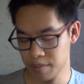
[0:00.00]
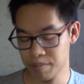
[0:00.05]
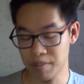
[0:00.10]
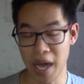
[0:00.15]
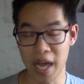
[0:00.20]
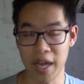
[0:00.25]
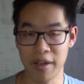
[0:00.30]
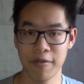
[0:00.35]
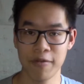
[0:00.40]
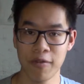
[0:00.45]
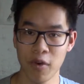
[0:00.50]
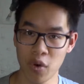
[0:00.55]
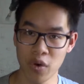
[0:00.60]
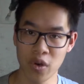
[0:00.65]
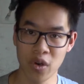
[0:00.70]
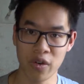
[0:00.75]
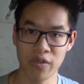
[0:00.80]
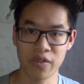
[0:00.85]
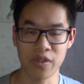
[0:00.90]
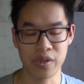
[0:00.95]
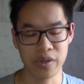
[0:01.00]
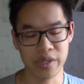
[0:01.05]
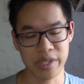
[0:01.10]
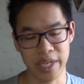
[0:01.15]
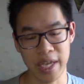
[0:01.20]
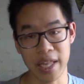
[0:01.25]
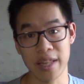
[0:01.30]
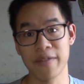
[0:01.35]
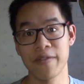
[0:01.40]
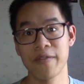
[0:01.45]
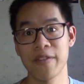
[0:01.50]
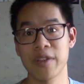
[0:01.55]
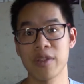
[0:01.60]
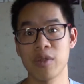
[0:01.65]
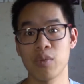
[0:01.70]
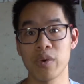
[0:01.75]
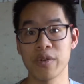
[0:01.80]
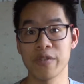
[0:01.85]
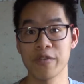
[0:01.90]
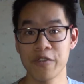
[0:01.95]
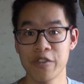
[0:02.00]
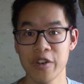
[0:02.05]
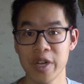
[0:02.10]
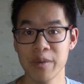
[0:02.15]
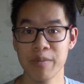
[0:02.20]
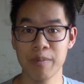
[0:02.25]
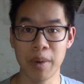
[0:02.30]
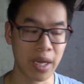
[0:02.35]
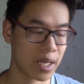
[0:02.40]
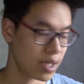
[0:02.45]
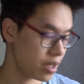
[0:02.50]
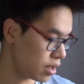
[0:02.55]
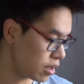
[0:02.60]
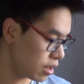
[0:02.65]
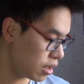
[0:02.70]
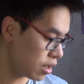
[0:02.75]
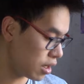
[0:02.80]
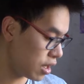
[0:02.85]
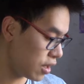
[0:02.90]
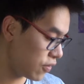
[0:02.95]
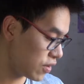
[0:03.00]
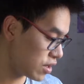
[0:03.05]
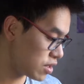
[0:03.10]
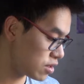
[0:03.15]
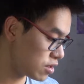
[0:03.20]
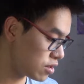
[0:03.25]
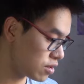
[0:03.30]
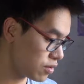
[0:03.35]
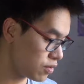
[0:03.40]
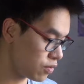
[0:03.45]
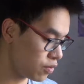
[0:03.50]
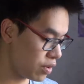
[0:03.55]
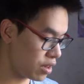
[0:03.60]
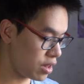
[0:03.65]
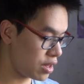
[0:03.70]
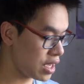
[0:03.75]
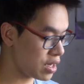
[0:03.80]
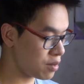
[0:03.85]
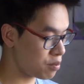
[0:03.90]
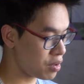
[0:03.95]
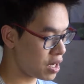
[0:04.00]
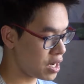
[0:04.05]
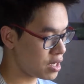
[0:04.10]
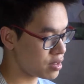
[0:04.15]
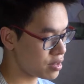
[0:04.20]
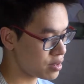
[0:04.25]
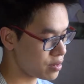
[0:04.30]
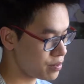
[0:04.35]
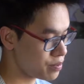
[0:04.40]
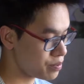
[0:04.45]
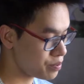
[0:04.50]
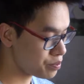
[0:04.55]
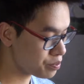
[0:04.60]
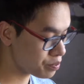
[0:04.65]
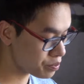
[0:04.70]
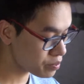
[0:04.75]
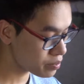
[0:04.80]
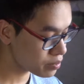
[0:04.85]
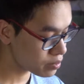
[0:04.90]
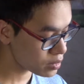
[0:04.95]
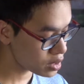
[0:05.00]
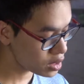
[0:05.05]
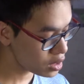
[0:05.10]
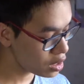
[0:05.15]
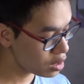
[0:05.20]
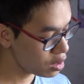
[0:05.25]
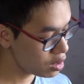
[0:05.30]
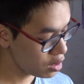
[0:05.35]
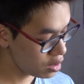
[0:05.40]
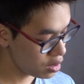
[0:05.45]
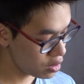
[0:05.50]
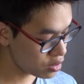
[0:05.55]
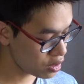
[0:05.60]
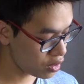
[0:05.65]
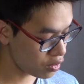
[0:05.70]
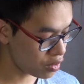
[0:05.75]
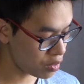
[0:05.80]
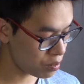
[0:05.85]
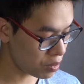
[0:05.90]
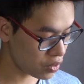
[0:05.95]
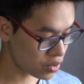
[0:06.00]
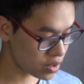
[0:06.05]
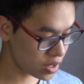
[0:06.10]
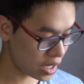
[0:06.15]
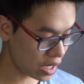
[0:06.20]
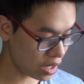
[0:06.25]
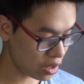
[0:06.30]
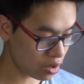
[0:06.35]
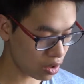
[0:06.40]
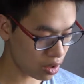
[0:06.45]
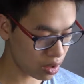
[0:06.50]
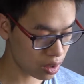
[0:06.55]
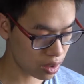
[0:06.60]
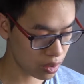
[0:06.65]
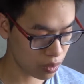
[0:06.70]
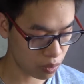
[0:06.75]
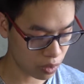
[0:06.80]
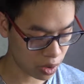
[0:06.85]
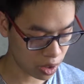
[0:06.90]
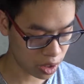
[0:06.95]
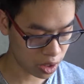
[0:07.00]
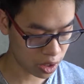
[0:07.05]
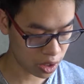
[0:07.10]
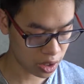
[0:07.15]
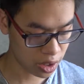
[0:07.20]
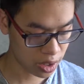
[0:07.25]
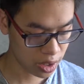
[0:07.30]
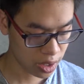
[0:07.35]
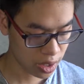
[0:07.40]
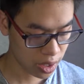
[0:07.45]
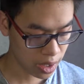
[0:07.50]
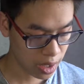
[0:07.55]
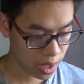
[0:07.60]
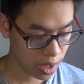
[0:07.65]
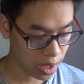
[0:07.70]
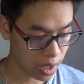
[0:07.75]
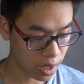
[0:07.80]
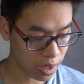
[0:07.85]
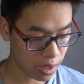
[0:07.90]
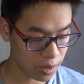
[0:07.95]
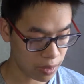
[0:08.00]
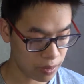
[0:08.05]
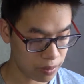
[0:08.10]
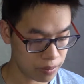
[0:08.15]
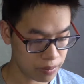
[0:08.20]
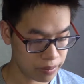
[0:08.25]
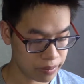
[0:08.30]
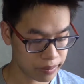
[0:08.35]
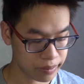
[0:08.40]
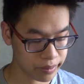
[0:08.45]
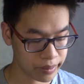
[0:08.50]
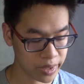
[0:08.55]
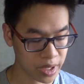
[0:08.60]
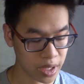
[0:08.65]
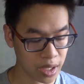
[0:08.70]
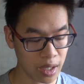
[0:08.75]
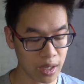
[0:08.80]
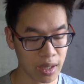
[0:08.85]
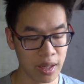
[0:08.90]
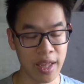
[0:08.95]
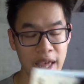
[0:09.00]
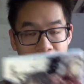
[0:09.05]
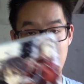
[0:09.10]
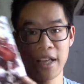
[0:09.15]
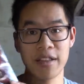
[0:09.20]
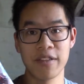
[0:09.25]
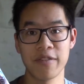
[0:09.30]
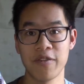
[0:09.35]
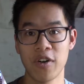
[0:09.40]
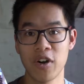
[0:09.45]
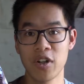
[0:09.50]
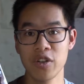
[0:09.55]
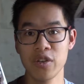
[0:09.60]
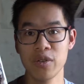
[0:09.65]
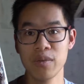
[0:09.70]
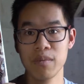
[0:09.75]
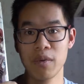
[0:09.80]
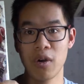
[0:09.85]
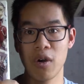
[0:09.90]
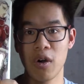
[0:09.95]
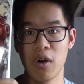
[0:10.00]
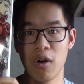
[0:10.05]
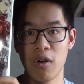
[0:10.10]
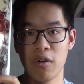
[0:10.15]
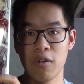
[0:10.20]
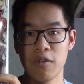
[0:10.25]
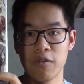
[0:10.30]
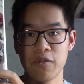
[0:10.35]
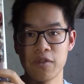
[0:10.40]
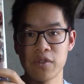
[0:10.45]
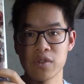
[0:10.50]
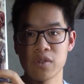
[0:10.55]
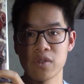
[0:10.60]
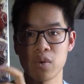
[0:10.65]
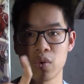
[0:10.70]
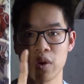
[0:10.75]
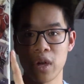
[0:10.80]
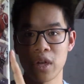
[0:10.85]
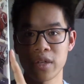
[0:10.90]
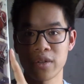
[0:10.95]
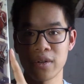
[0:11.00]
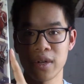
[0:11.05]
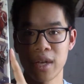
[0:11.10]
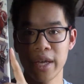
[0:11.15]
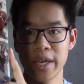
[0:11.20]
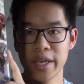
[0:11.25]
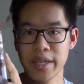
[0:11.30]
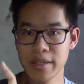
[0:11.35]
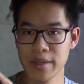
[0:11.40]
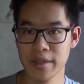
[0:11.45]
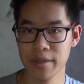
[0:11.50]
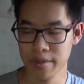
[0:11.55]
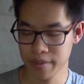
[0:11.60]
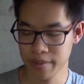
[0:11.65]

buy 4 novels and get the 5th one free by if it's with Yen Press. So the books that I got were the 8th volume of Sword Art Online.